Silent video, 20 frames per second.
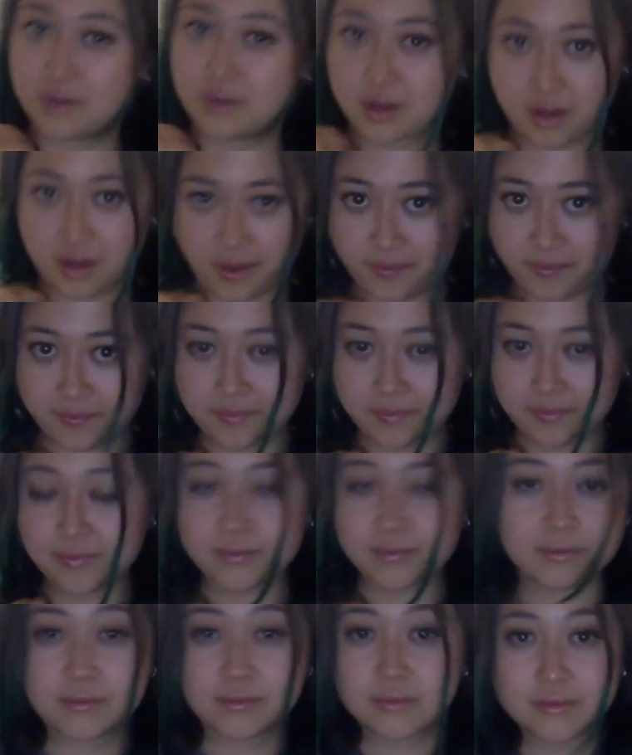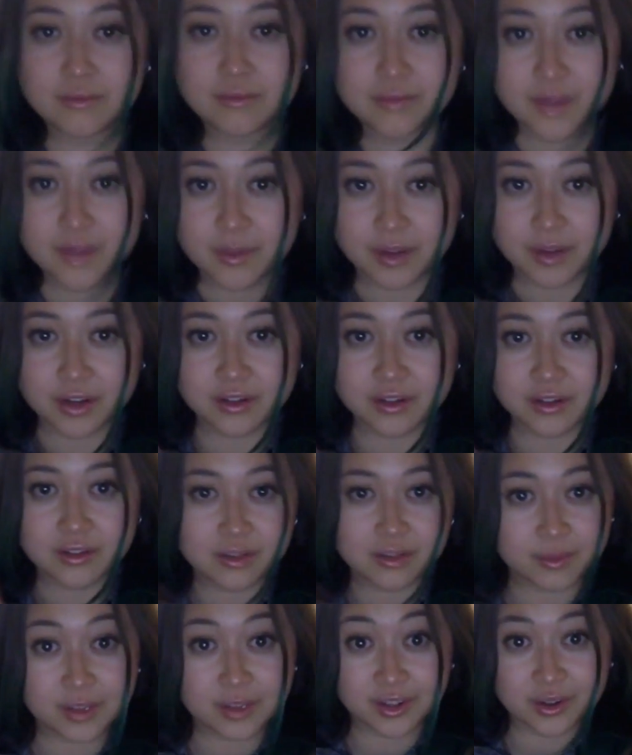Okay, I'm
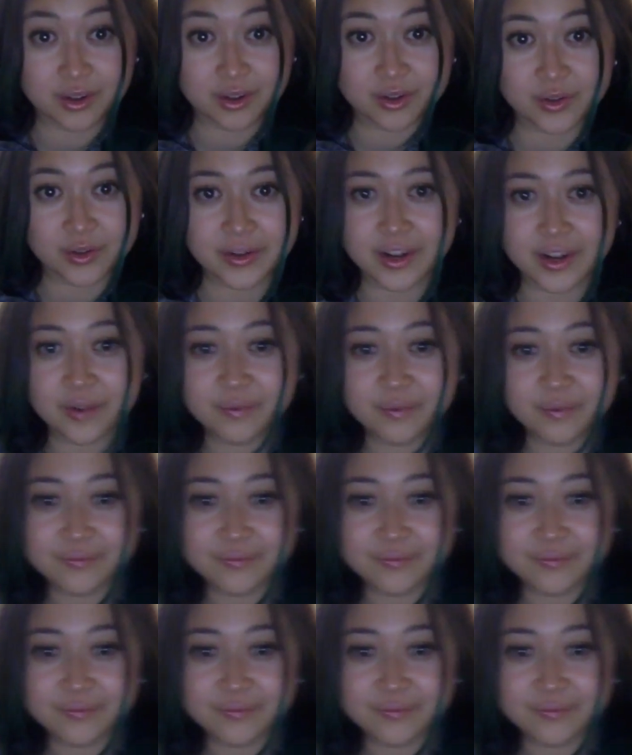gonna go do it now.